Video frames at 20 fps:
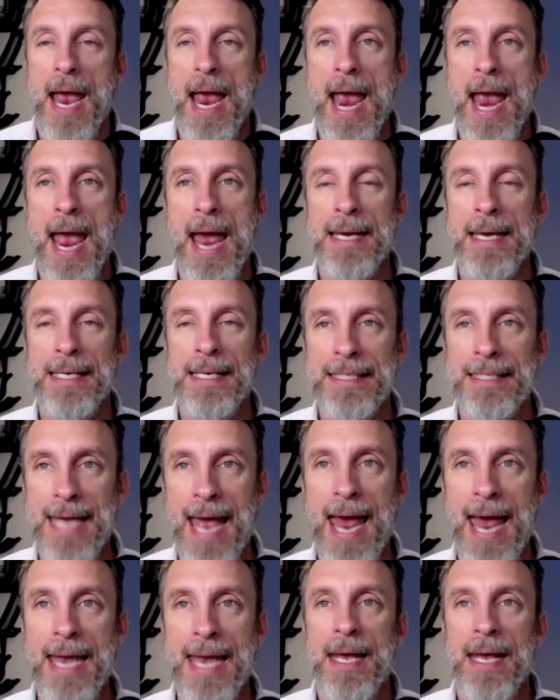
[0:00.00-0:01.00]
And
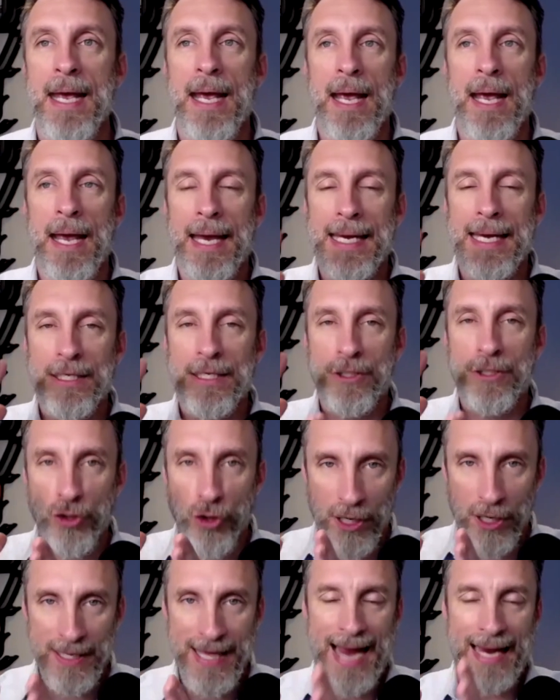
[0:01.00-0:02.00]
instead, he
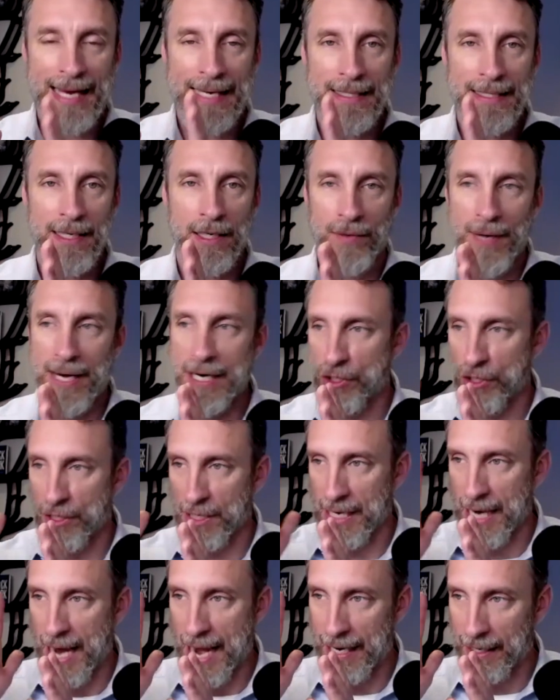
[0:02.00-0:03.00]
took that consideration. He
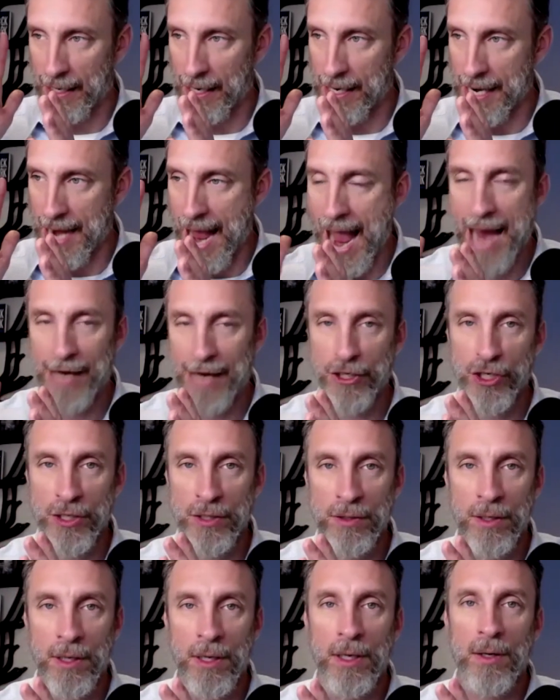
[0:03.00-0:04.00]
had a, an action,
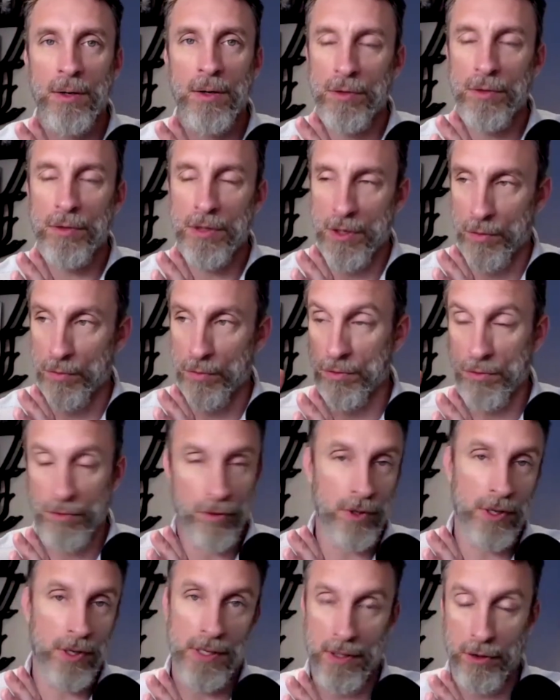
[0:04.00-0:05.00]
you know,
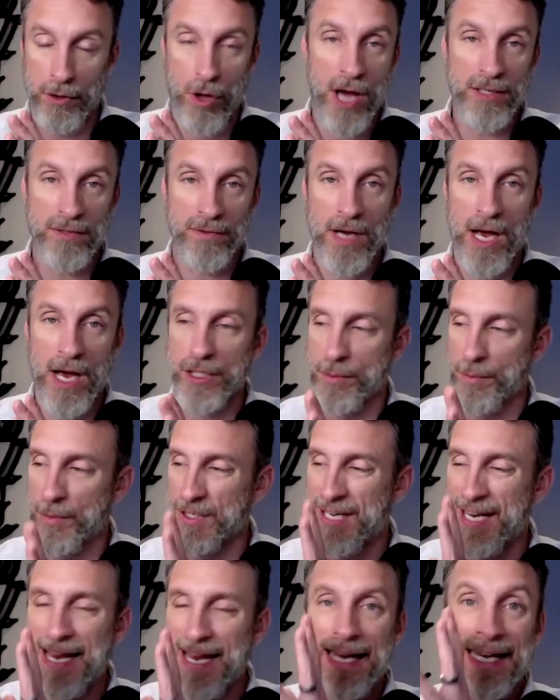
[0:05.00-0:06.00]
the loss of customers,
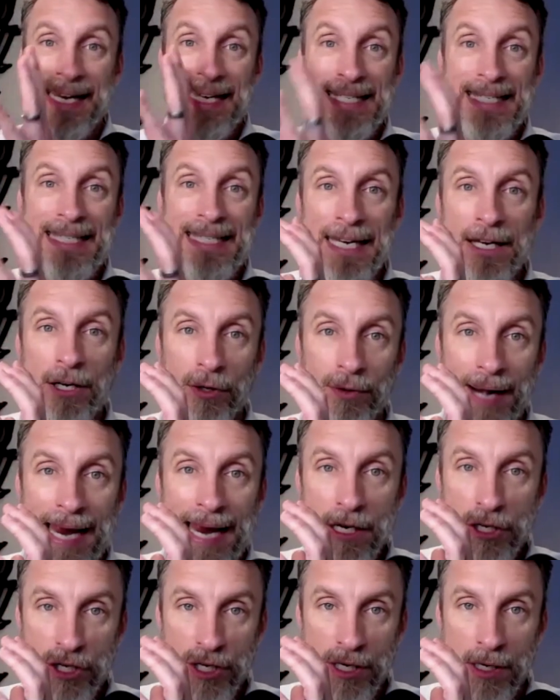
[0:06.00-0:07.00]

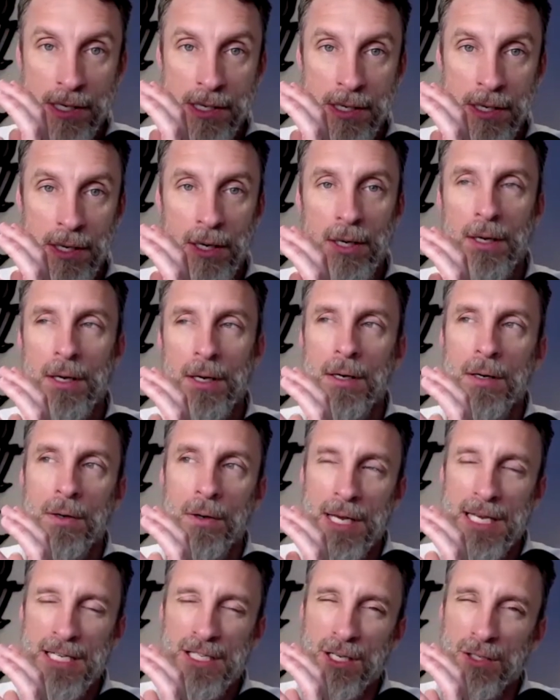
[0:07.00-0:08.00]
consideration
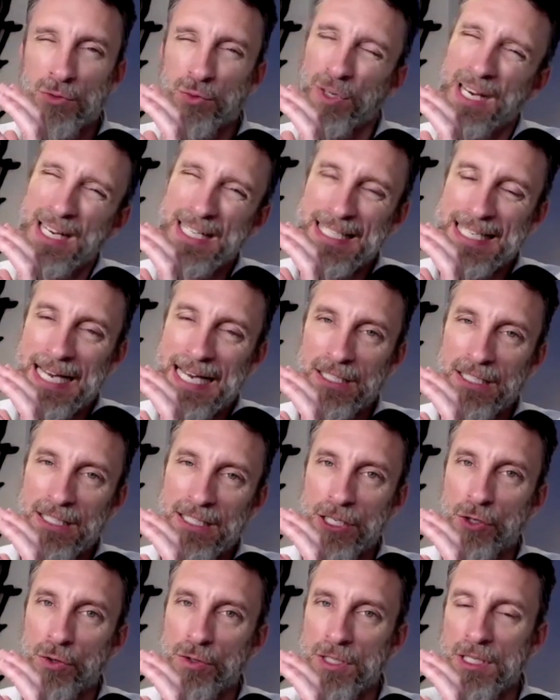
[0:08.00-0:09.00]
is there's really a sales
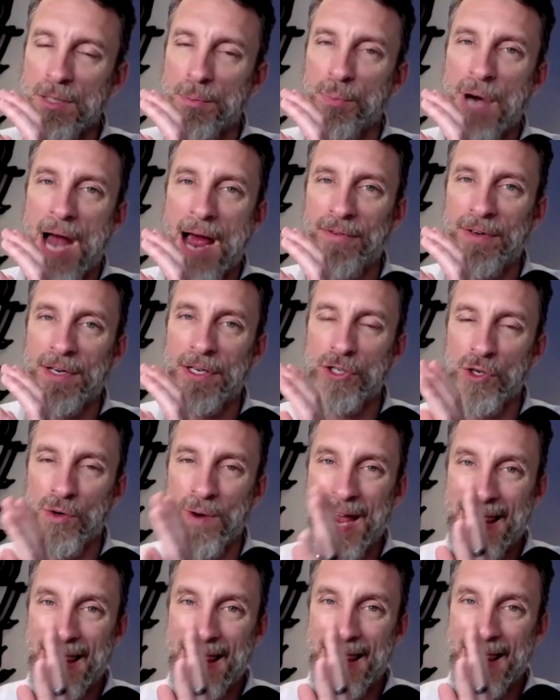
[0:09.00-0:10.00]
issue, there's a profit issue,
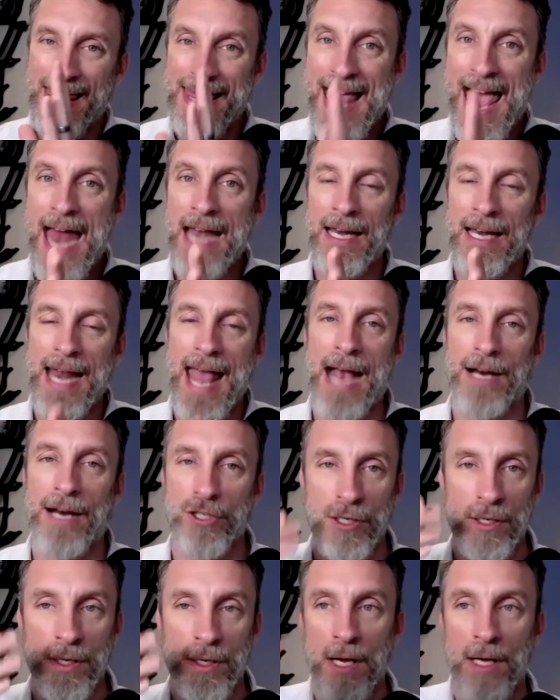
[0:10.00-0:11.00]
and then an
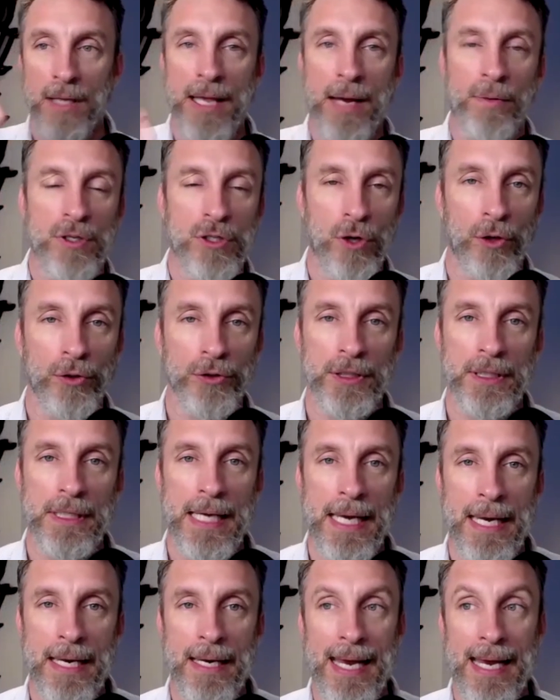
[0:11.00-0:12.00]
action that resulted
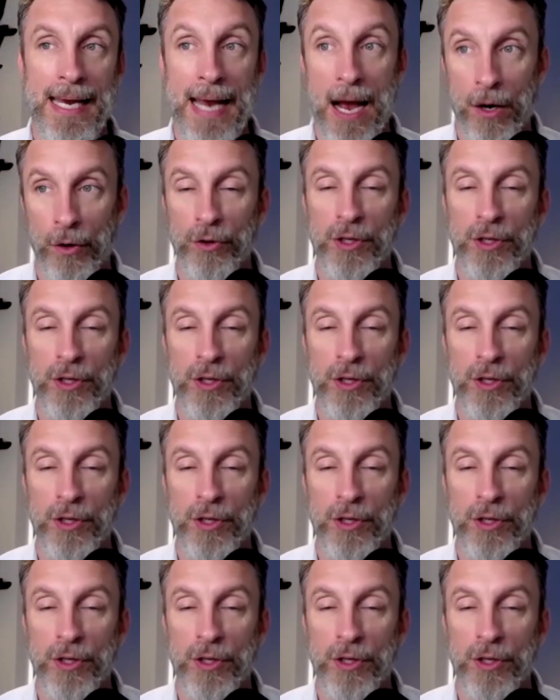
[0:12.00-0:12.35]
in a healthy